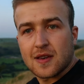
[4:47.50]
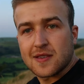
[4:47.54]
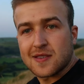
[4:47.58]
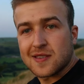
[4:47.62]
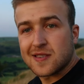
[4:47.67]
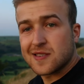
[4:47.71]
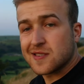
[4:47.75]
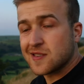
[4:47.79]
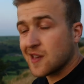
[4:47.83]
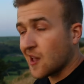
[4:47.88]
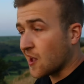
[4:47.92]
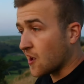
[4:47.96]

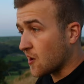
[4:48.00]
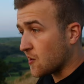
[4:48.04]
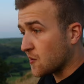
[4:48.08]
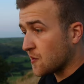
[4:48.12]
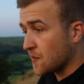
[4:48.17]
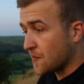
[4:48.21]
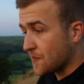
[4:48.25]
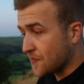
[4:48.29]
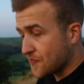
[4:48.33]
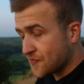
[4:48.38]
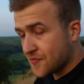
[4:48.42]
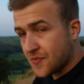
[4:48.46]
So,
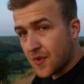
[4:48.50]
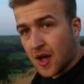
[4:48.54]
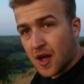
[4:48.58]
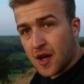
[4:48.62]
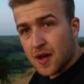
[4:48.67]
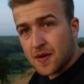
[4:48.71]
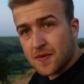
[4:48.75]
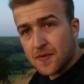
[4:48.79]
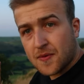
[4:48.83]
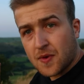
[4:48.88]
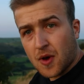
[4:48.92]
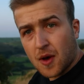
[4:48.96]

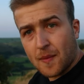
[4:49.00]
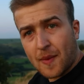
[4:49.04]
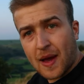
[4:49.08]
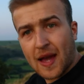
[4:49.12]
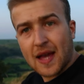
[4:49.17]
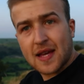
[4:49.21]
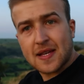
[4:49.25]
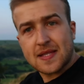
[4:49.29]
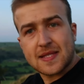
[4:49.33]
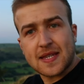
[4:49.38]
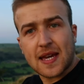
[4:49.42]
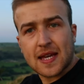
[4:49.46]
I've got
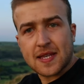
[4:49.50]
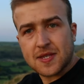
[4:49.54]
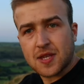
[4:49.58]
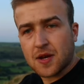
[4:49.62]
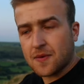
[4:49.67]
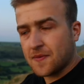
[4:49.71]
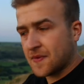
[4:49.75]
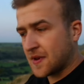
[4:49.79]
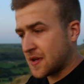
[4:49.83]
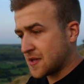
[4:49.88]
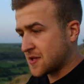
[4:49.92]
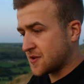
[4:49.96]
my 10
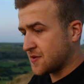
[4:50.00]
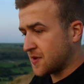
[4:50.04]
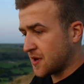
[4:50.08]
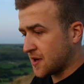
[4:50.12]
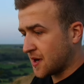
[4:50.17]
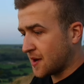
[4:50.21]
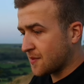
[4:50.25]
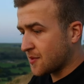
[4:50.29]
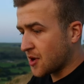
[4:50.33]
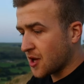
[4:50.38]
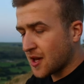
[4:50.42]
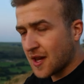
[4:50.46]
stop filter
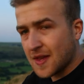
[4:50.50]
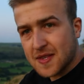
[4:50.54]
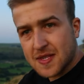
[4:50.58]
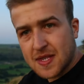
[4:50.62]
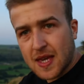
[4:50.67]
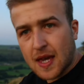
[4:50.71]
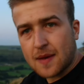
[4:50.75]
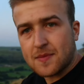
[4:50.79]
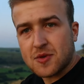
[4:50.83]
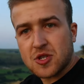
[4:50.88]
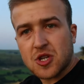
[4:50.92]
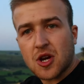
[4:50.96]
on. I'm going to get the
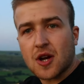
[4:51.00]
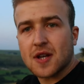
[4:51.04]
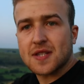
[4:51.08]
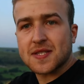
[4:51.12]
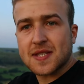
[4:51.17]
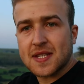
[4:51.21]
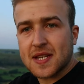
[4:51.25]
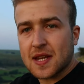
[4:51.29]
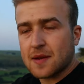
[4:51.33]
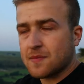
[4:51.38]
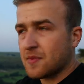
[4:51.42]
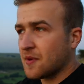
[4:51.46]
same shot
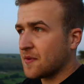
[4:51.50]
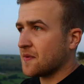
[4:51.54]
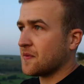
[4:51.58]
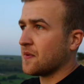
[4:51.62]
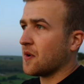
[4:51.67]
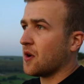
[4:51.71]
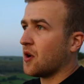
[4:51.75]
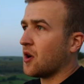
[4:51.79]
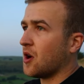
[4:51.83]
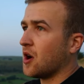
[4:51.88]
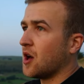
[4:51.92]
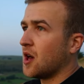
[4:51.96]
as I did
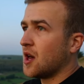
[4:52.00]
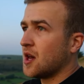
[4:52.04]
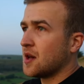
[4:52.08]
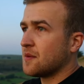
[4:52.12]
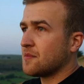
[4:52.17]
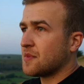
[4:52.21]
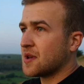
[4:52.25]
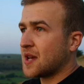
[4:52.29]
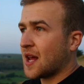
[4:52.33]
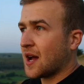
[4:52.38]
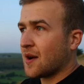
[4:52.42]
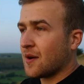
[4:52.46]
before,
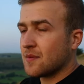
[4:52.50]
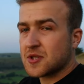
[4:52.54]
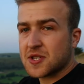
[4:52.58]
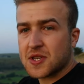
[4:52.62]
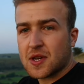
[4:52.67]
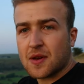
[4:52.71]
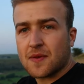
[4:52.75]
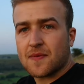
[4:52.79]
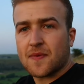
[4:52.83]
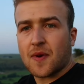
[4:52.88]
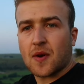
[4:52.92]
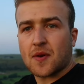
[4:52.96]
but now I'm just
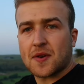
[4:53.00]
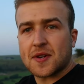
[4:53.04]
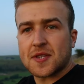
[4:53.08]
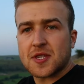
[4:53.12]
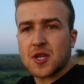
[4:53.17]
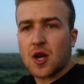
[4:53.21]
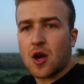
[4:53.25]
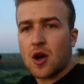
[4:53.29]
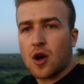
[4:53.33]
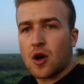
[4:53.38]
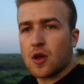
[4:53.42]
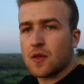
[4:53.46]
going to
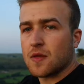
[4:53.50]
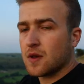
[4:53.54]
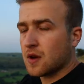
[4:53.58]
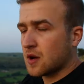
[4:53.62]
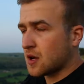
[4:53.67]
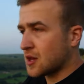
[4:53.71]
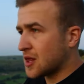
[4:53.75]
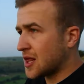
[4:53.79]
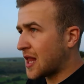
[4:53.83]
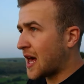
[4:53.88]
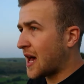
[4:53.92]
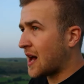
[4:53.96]
focus on the
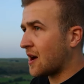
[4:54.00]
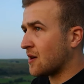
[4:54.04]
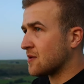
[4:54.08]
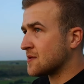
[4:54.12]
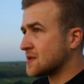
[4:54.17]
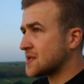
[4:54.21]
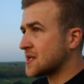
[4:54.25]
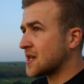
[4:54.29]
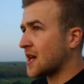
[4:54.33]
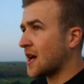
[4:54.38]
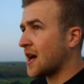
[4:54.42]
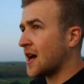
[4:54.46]

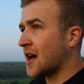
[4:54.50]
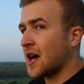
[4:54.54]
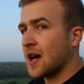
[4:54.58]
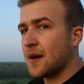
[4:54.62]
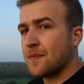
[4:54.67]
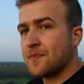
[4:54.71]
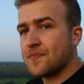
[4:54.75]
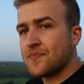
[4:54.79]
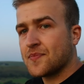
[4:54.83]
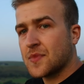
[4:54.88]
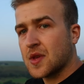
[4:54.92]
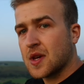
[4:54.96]
clouds.
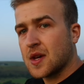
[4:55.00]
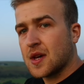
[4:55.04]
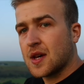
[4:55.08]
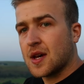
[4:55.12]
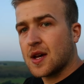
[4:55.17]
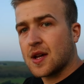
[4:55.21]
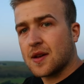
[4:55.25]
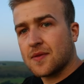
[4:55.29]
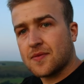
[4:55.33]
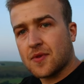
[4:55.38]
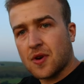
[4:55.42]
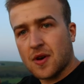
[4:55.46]
Um,
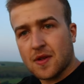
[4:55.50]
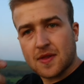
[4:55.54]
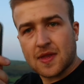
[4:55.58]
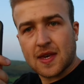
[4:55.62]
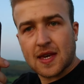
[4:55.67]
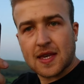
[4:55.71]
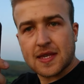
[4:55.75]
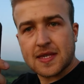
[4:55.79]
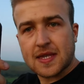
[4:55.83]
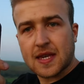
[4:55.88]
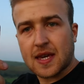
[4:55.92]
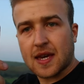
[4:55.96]
I've got
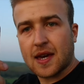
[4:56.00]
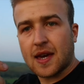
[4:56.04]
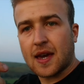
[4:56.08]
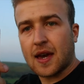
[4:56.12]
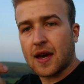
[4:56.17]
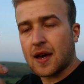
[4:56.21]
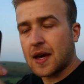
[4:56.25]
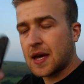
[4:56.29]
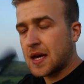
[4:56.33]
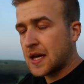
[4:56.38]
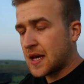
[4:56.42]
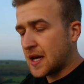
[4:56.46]
this
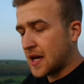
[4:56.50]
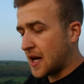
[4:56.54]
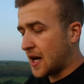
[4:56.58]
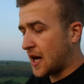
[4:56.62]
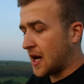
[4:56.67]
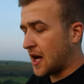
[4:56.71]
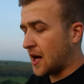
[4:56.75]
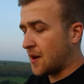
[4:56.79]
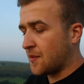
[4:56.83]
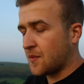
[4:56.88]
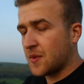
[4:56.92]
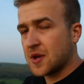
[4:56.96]
here,
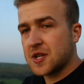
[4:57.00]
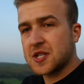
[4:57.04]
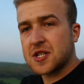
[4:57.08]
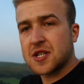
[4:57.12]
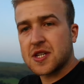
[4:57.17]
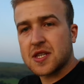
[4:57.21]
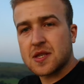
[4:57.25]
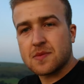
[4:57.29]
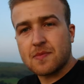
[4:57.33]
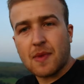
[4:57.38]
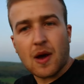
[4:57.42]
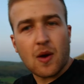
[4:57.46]
um, which
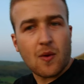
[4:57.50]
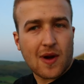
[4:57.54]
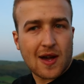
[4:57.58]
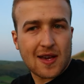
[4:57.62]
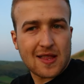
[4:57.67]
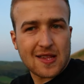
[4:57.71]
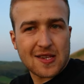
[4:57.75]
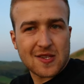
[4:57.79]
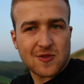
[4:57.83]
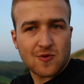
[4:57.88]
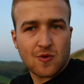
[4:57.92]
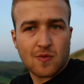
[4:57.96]
is my
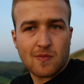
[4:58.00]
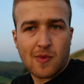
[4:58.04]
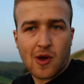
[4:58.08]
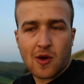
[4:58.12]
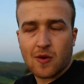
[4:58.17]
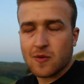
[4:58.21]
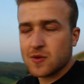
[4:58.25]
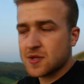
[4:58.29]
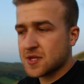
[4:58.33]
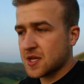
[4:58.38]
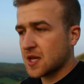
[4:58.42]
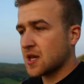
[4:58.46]
wireless
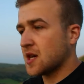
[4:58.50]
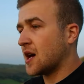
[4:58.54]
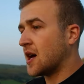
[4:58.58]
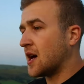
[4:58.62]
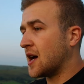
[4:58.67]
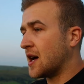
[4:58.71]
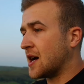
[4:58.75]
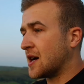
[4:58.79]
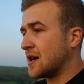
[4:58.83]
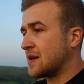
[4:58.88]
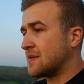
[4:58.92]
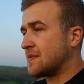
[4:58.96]
remote,
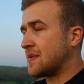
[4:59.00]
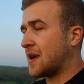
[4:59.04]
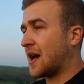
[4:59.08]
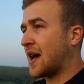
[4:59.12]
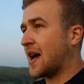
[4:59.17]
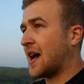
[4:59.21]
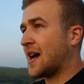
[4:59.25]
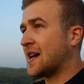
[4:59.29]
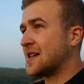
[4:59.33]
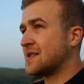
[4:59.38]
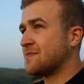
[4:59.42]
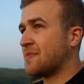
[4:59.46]
um,
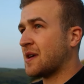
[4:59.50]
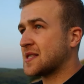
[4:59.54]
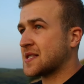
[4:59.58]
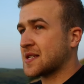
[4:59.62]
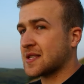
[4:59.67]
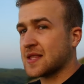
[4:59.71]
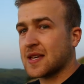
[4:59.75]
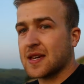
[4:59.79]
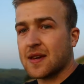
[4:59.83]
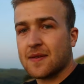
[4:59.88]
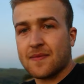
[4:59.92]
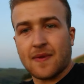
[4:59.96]
and
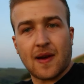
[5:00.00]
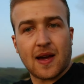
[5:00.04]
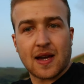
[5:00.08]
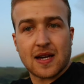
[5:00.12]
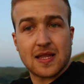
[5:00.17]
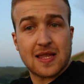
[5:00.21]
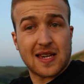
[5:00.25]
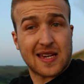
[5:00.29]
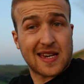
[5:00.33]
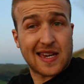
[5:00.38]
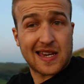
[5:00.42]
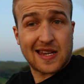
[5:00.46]
basically if I
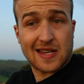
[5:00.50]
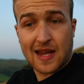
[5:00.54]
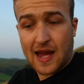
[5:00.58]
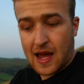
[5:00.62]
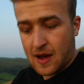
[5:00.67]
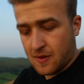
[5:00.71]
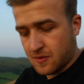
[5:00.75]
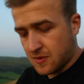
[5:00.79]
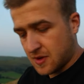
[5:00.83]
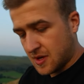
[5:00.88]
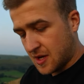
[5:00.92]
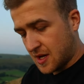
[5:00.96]
click it
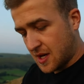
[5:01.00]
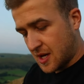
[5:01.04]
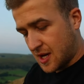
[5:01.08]
now,